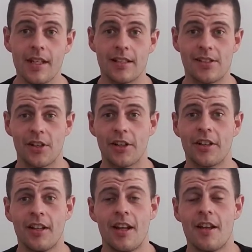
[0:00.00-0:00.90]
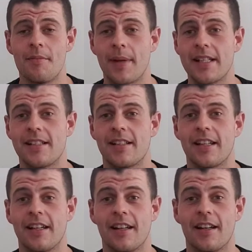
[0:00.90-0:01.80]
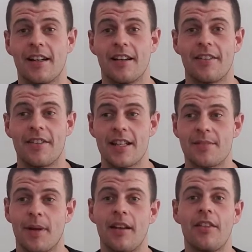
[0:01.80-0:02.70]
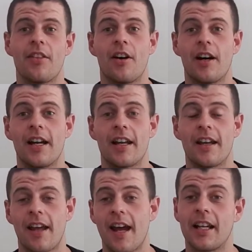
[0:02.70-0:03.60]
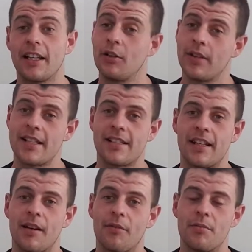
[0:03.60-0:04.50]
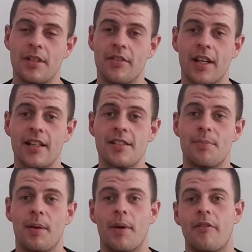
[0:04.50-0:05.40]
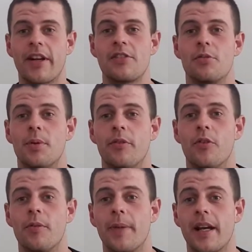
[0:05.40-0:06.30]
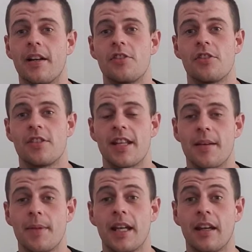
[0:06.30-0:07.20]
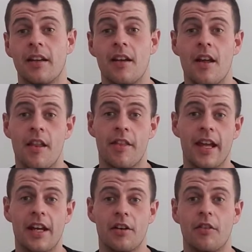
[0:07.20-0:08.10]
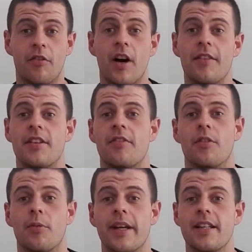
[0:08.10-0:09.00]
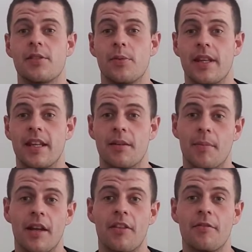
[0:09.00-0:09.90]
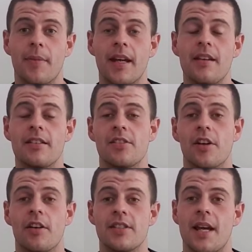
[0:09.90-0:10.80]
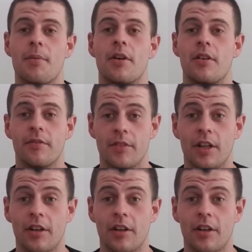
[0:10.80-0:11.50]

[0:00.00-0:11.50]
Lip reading: So basically, this month I had a little less income from dividends, but my rental performed better due to there being the end of 5 different weeks within the month of May. So I was able to,